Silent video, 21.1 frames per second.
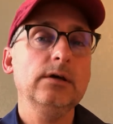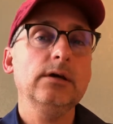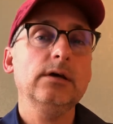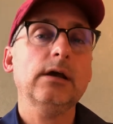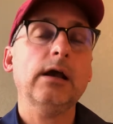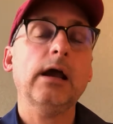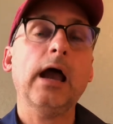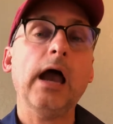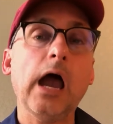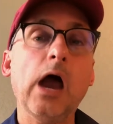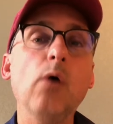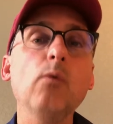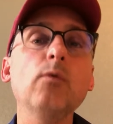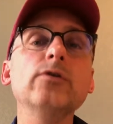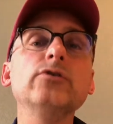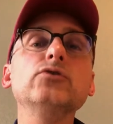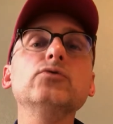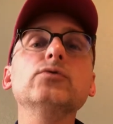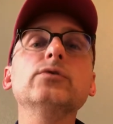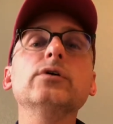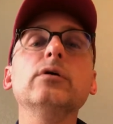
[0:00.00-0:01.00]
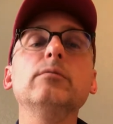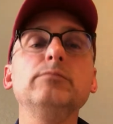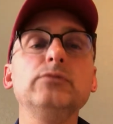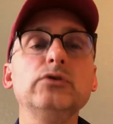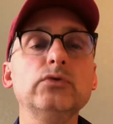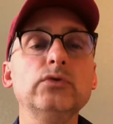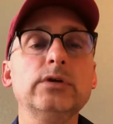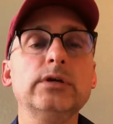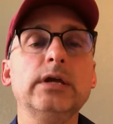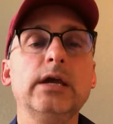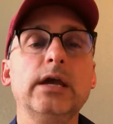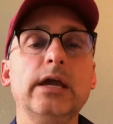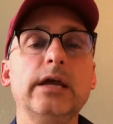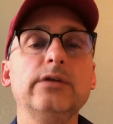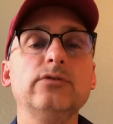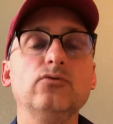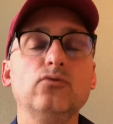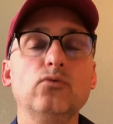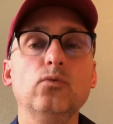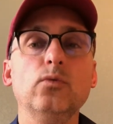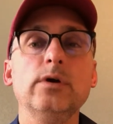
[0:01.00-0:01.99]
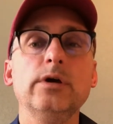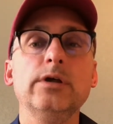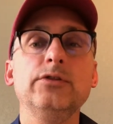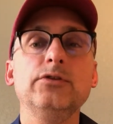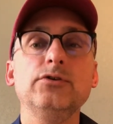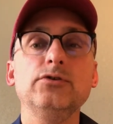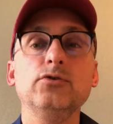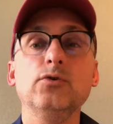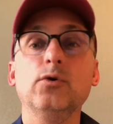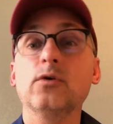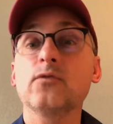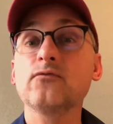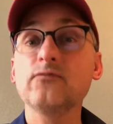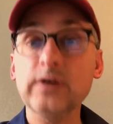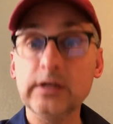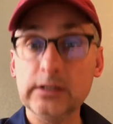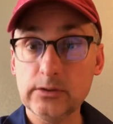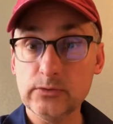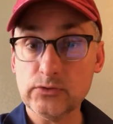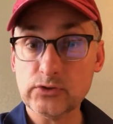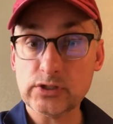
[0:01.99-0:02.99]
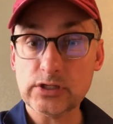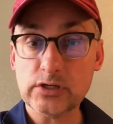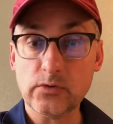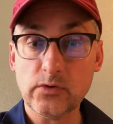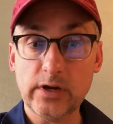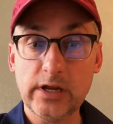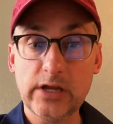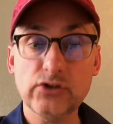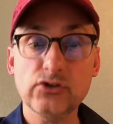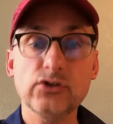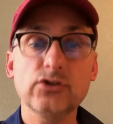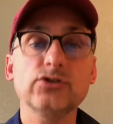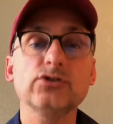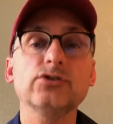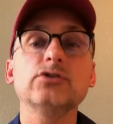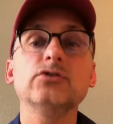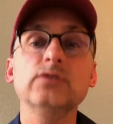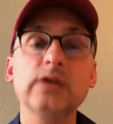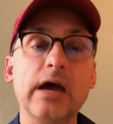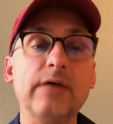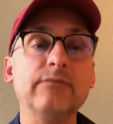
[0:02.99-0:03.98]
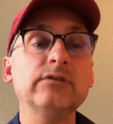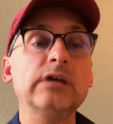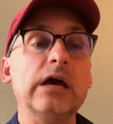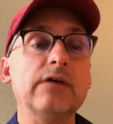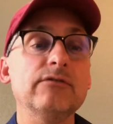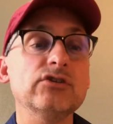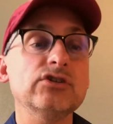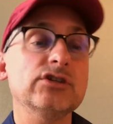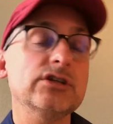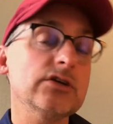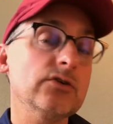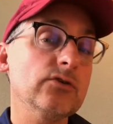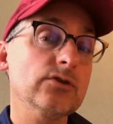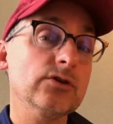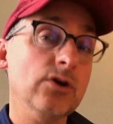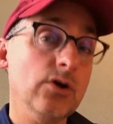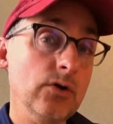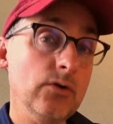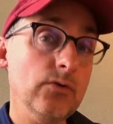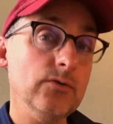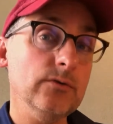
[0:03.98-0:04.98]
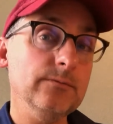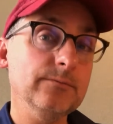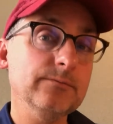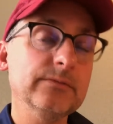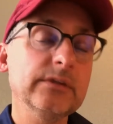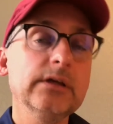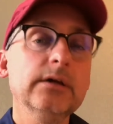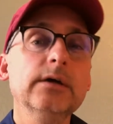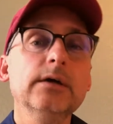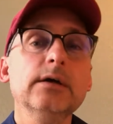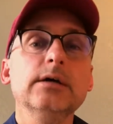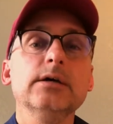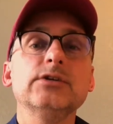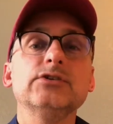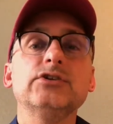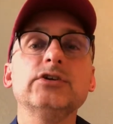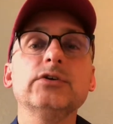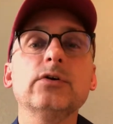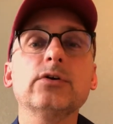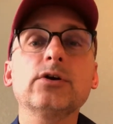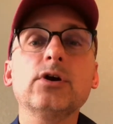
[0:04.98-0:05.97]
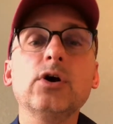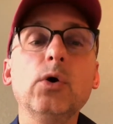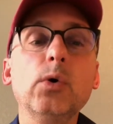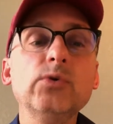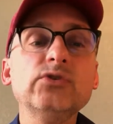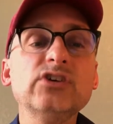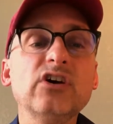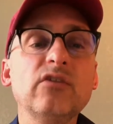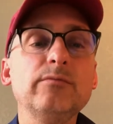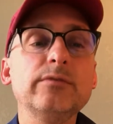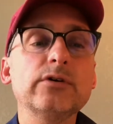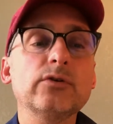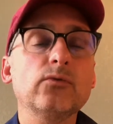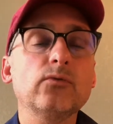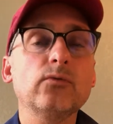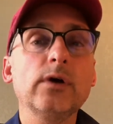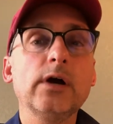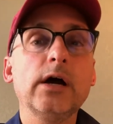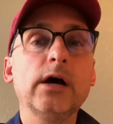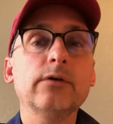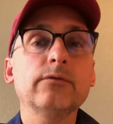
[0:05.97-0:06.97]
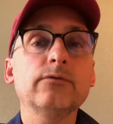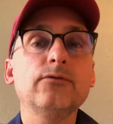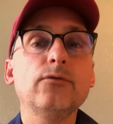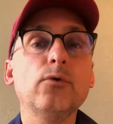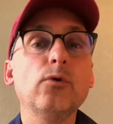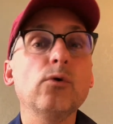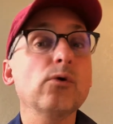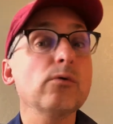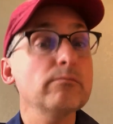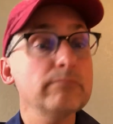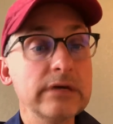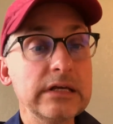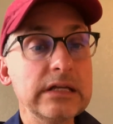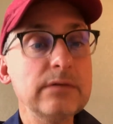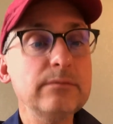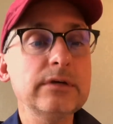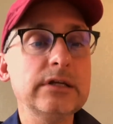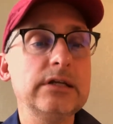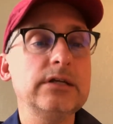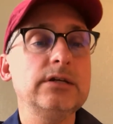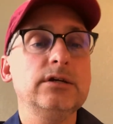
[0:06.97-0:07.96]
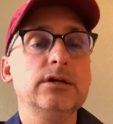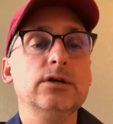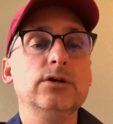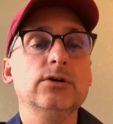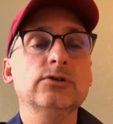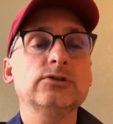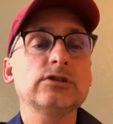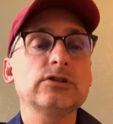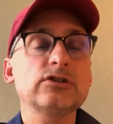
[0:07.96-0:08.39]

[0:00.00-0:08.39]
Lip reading: How would you communicate with your fellow secret agents? You'd have to have a secret code. Secret codes have been around for many, many years.